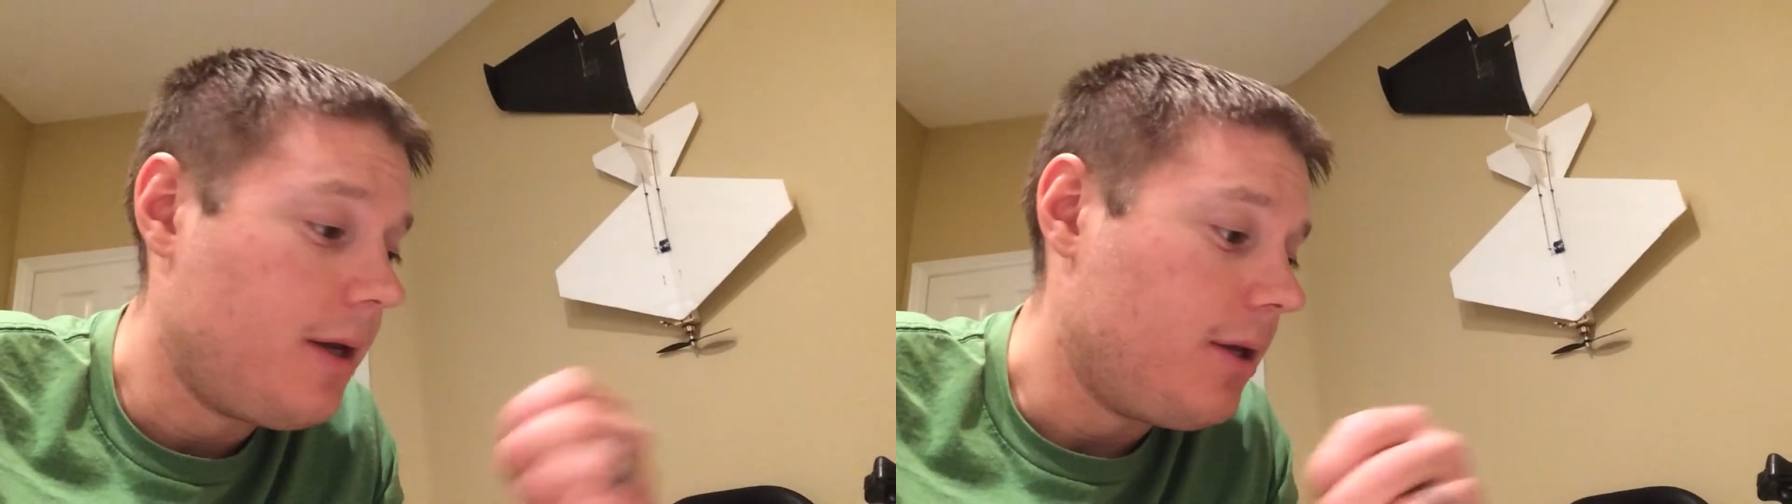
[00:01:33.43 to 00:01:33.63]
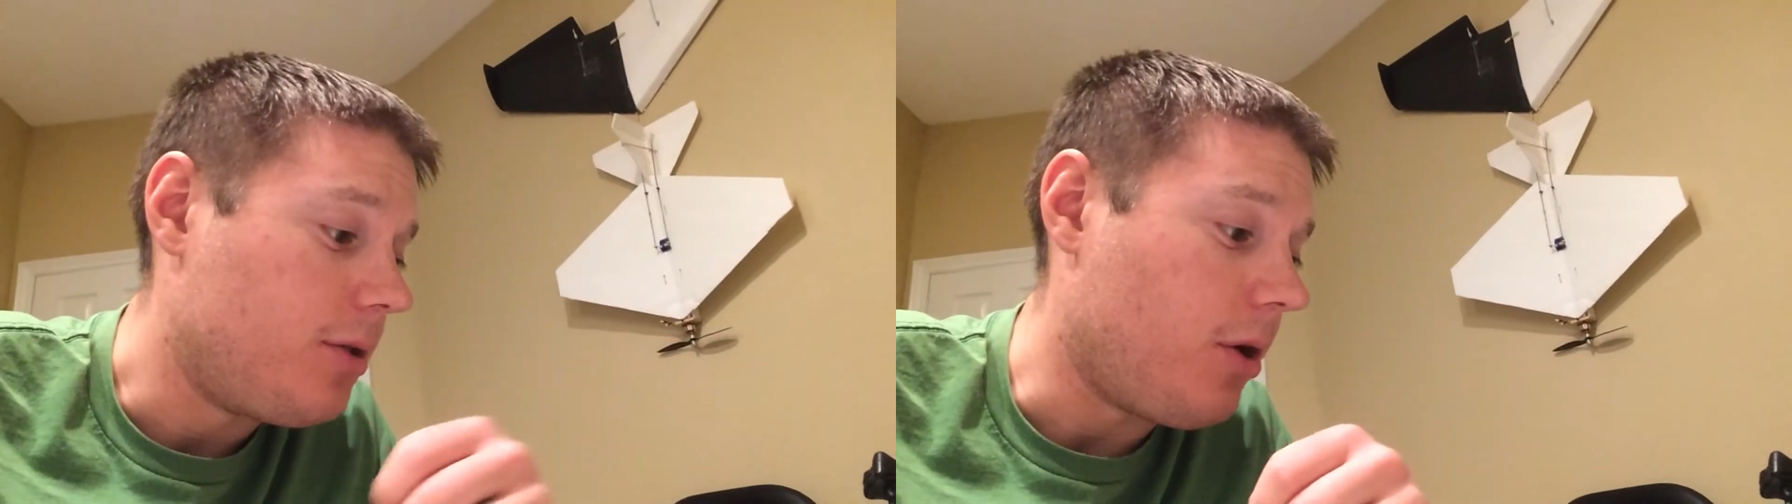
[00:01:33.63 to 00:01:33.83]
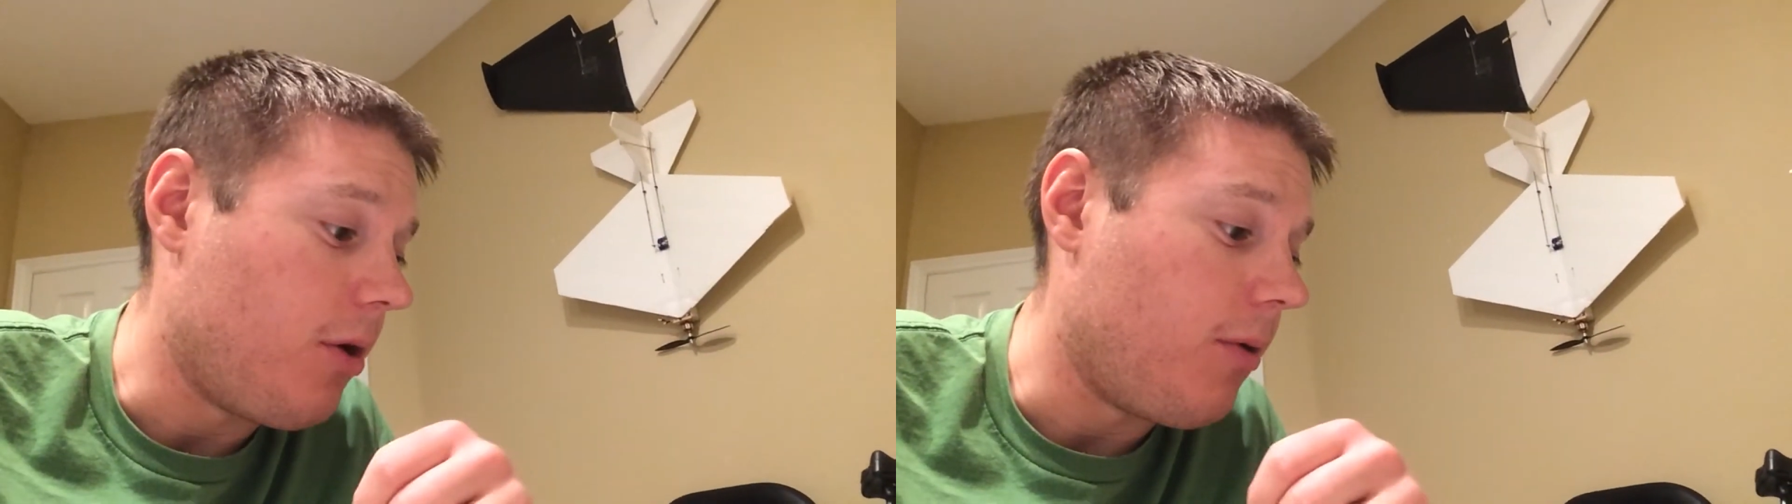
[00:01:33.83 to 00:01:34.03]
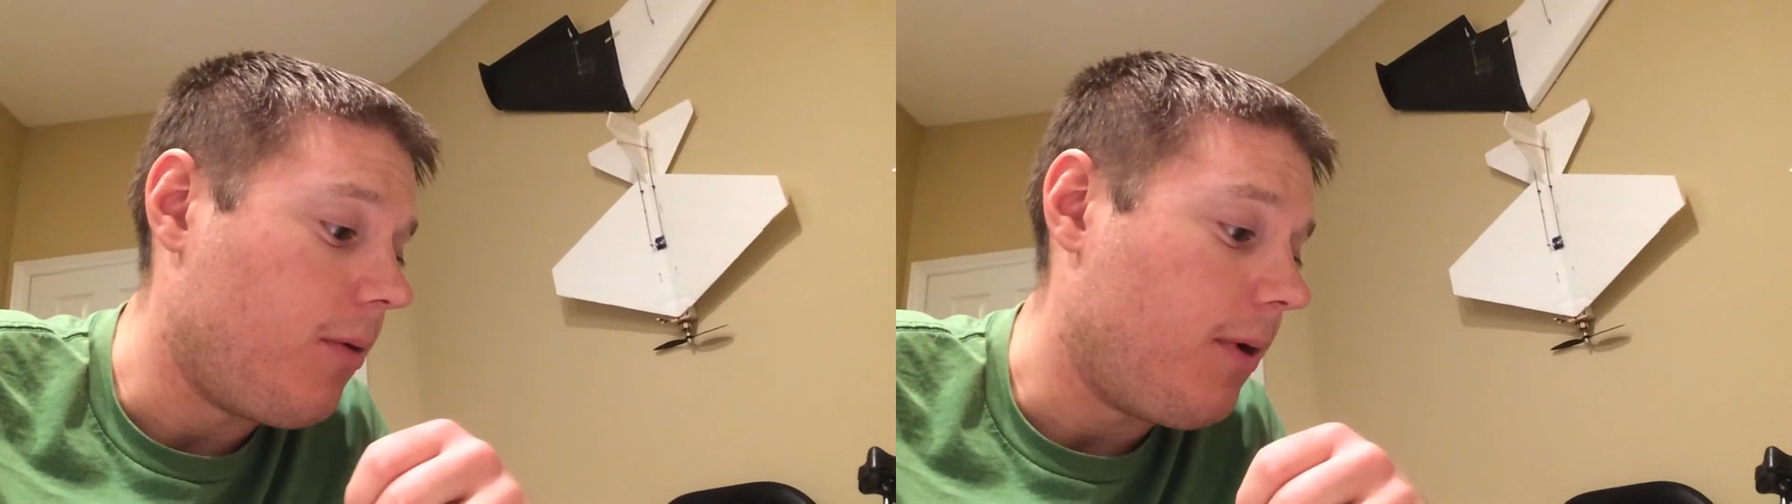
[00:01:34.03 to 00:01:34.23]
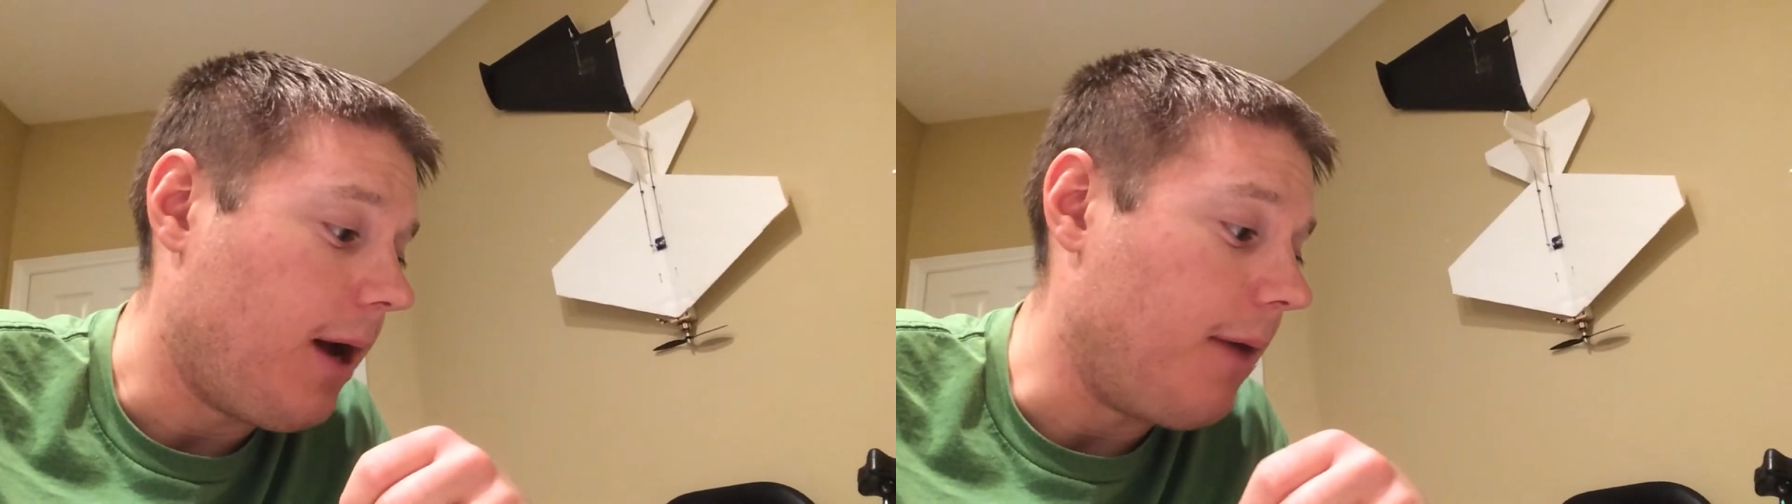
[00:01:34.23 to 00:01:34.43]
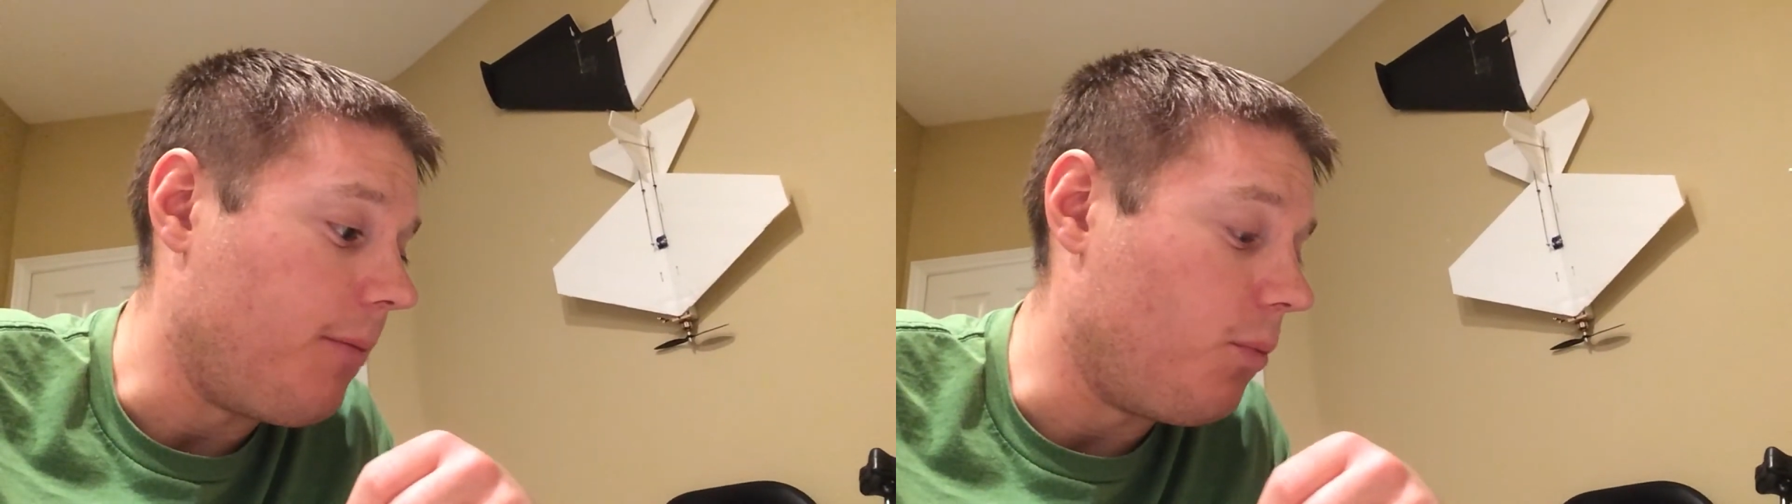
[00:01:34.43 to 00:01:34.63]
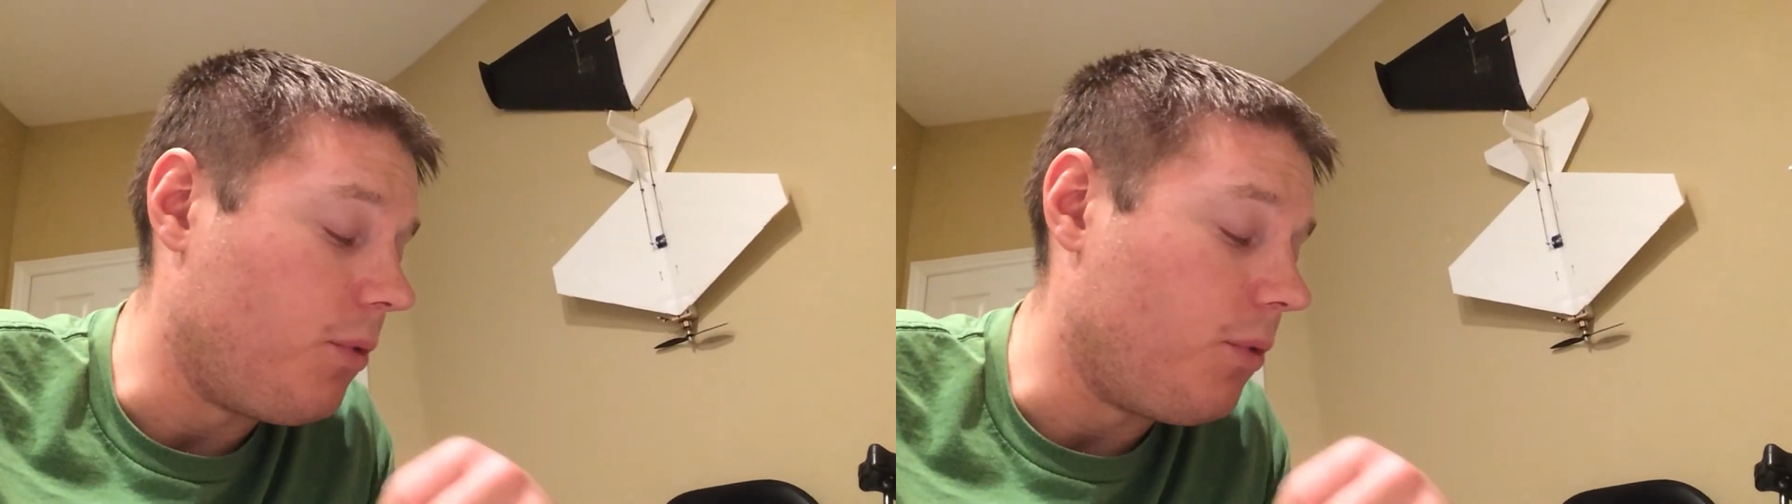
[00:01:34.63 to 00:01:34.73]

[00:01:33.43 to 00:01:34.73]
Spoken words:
So I'm